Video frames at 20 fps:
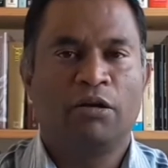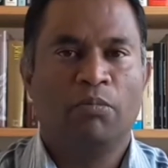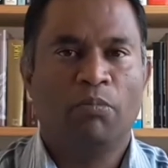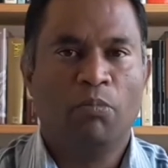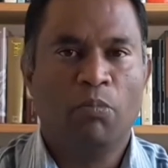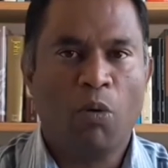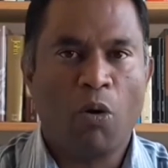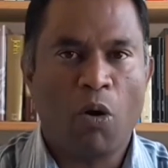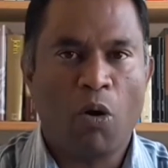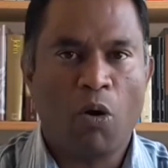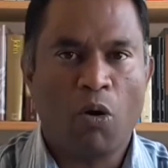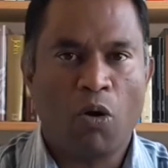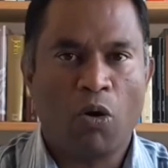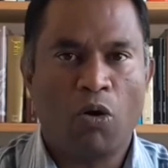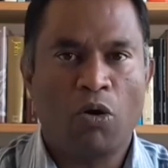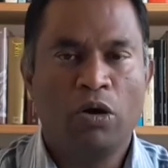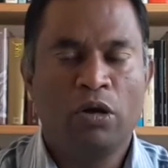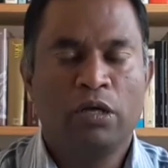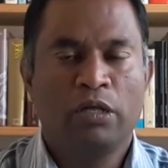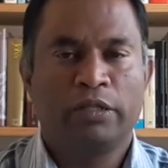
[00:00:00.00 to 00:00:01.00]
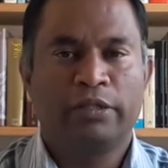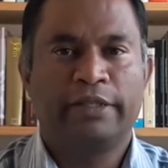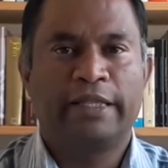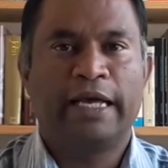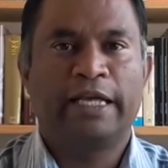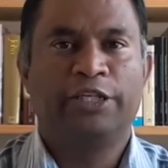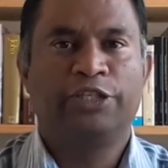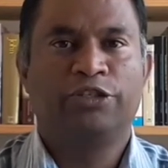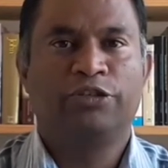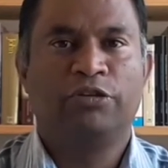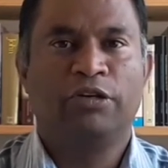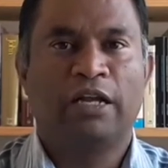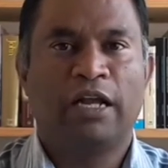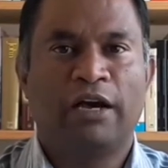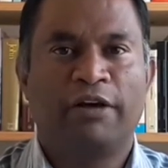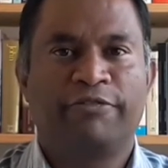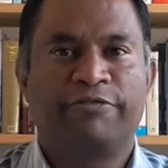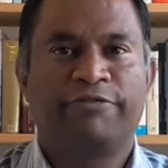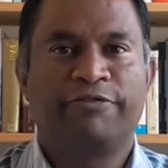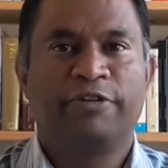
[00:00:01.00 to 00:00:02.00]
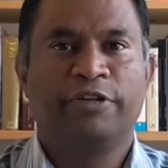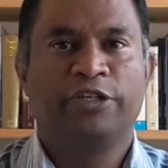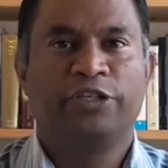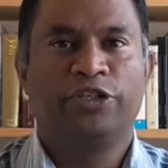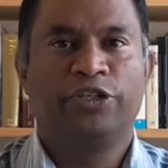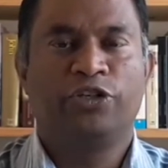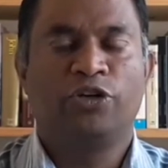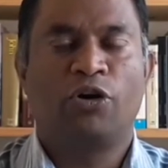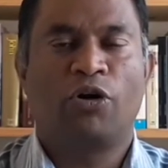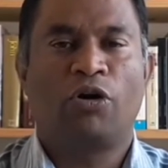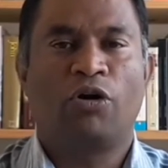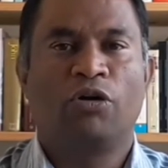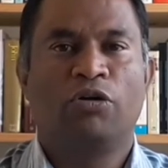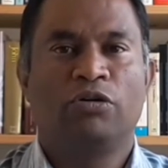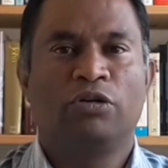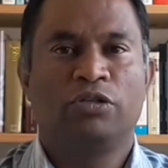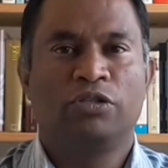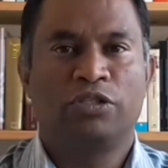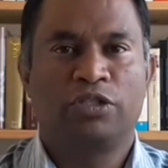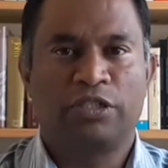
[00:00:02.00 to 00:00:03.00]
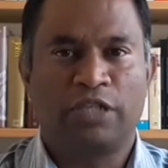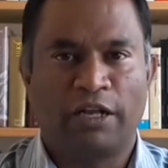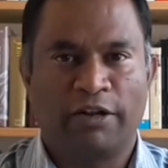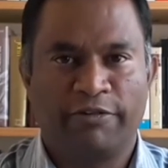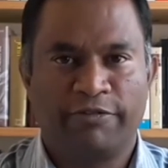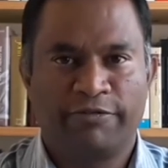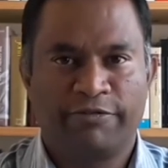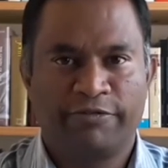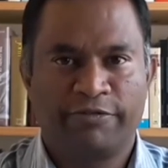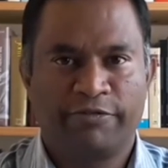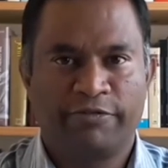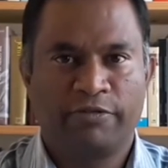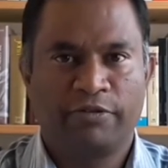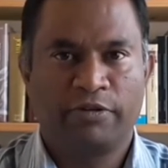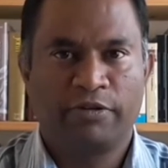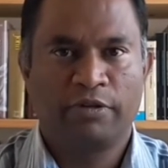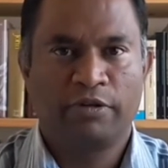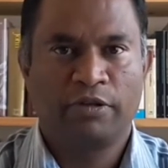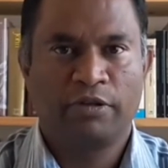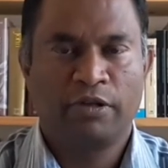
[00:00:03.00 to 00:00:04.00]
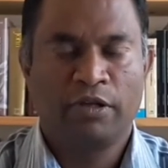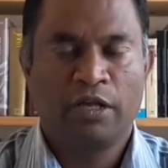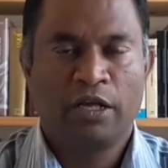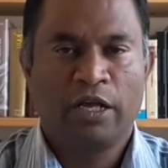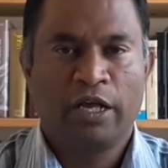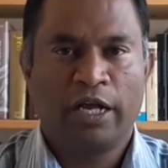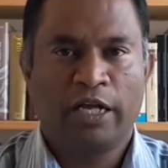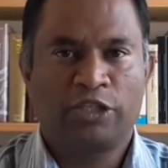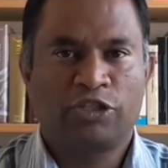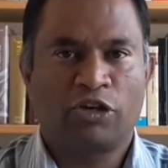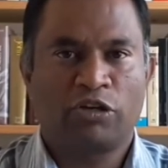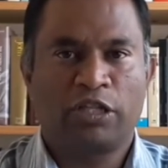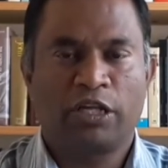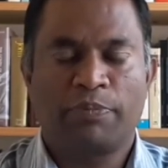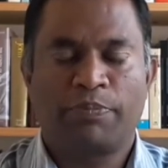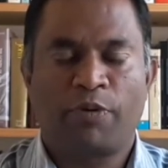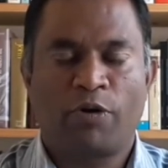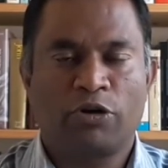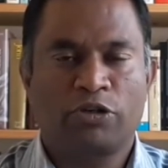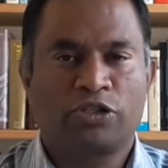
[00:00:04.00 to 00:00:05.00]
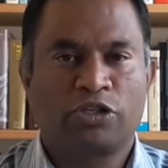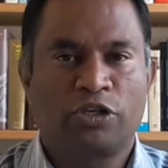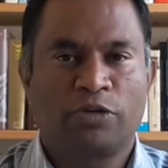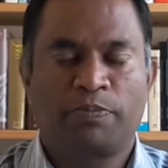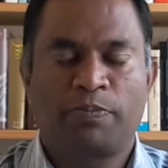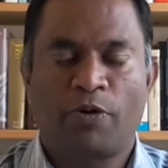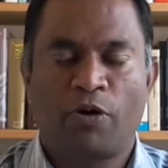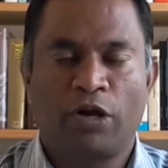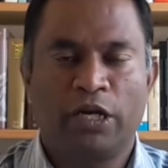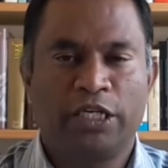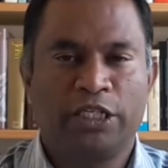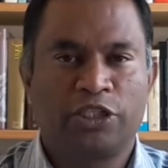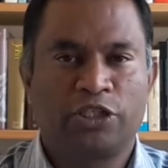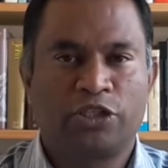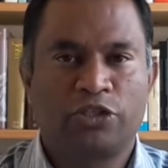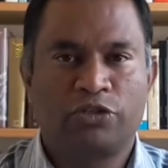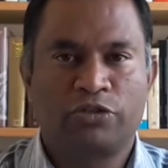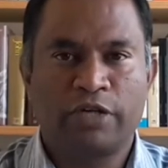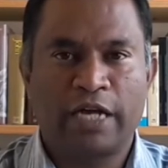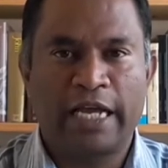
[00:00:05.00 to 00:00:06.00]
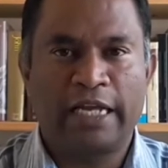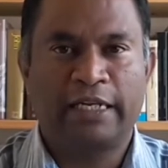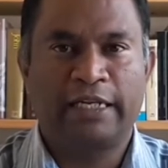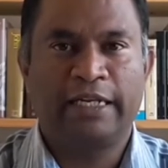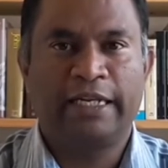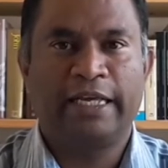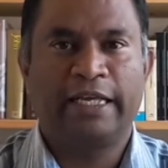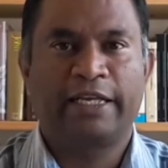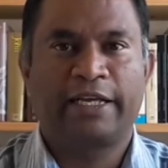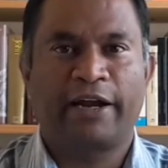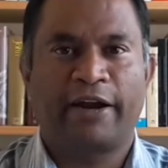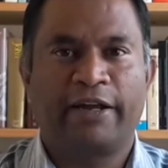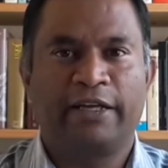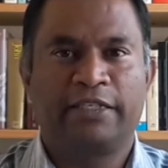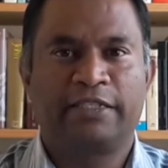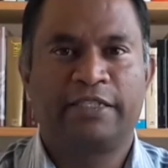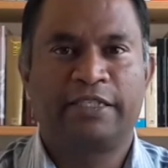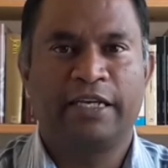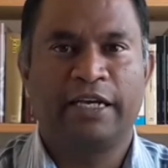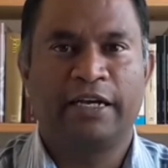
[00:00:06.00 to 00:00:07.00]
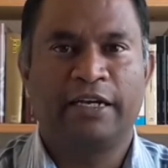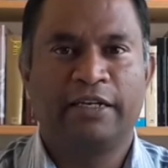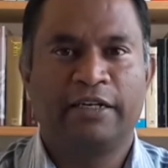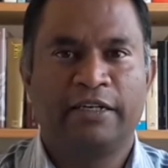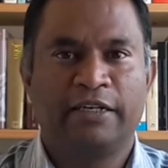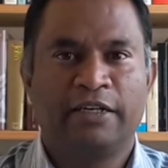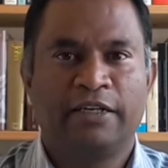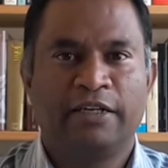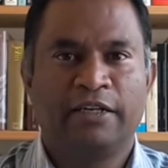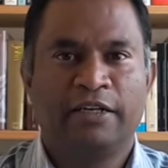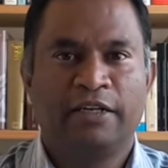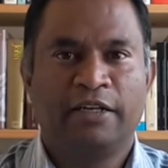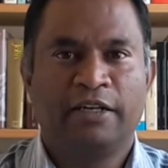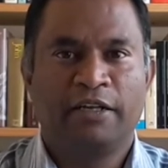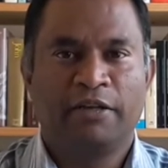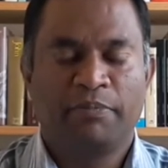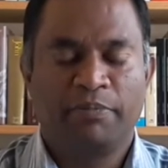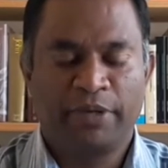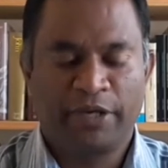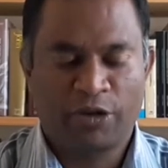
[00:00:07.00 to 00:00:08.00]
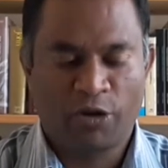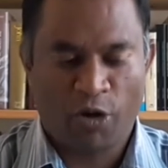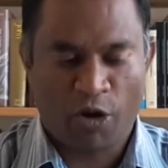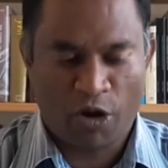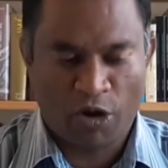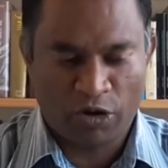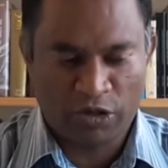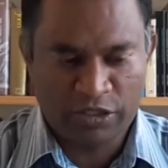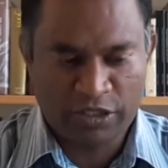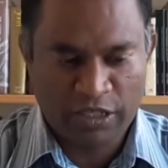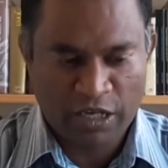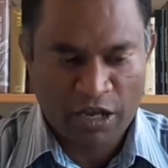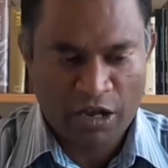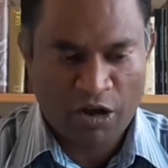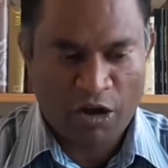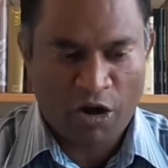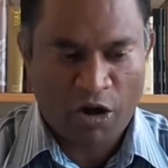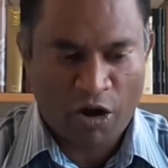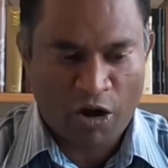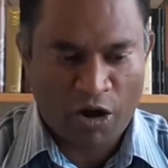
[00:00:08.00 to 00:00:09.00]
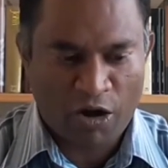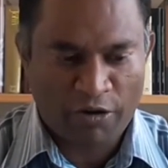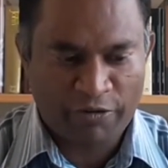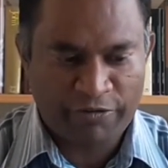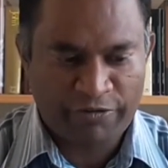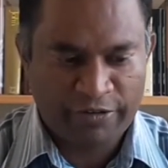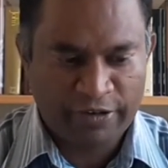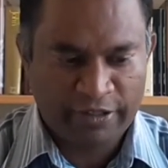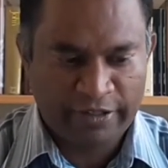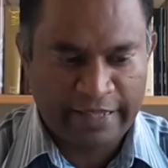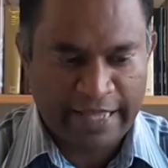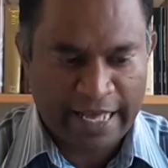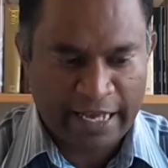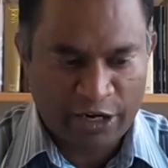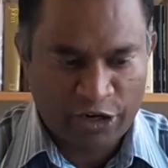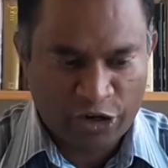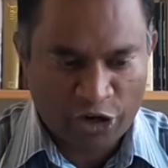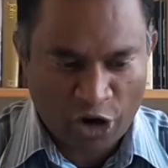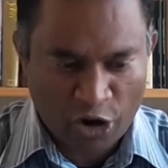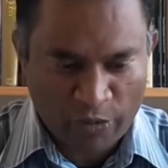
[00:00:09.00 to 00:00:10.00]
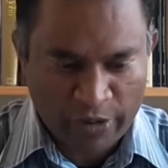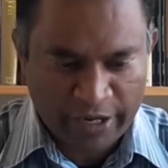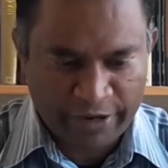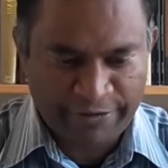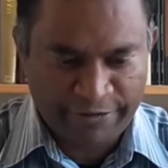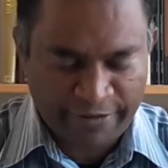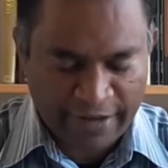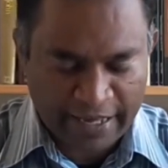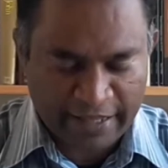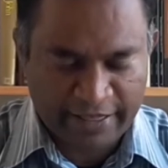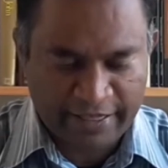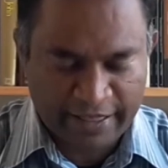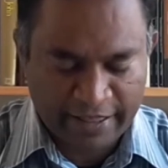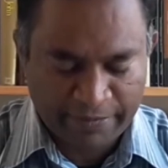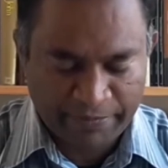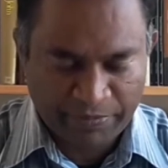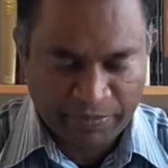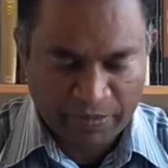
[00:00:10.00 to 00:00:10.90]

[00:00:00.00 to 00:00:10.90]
more than you love yourself. And so the Apostle Paul is greatly encouraged here because of their growing faith,